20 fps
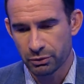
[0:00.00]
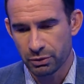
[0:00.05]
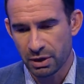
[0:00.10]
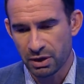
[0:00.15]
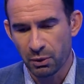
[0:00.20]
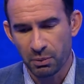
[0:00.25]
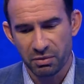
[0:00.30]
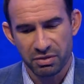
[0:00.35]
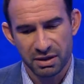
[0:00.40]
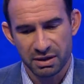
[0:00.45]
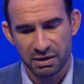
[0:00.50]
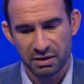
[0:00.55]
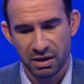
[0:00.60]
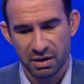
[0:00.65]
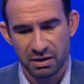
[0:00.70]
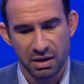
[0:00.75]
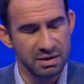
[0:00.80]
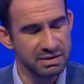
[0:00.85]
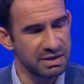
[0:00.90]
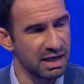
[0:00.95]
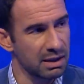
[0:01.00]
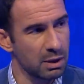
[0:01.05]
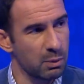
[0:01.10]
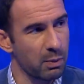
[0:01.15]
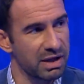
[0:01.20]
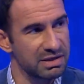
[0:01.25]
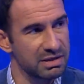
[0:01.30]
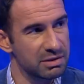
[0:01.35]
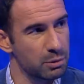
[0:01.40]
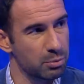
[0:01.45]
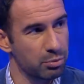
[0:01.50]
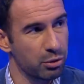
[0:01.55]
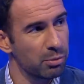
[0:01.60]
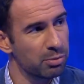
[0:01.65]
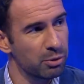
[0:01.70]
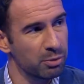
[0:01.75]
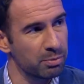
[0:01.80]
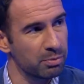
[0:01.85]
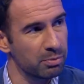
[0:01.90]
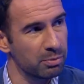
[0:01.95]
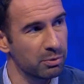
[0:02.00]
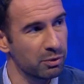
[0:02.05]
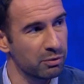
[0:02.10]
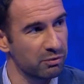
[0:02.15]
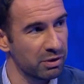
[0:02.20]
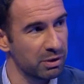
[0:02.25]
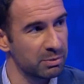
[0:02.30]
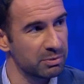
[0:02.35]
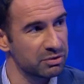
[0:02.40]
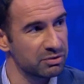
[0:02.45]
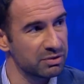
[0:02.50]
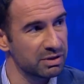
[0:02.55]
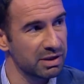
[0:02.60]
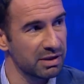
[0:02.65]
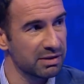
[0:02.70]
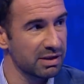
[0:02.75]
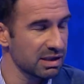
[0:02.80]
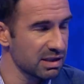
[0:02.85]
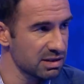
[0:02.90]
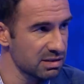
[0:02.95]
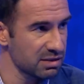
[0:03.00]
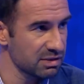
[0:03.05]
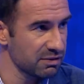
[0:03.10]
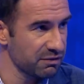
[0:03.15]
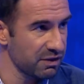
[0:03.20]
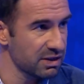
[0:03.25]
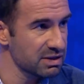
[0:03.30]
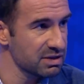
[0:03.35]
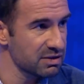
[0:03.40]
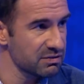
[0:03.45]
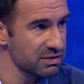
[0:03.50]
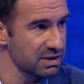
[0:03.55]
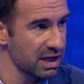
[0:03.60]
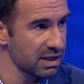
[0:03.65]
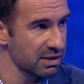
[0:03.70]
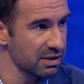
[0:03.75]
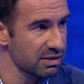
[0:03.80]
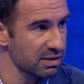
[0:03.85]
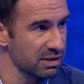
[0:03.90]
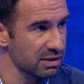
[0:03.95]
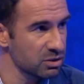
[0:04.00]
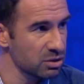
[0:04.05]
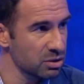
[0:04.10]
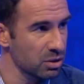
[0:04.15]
I don't think attacking wise is a problem at Real Madrid. I think it's the defensive side of things.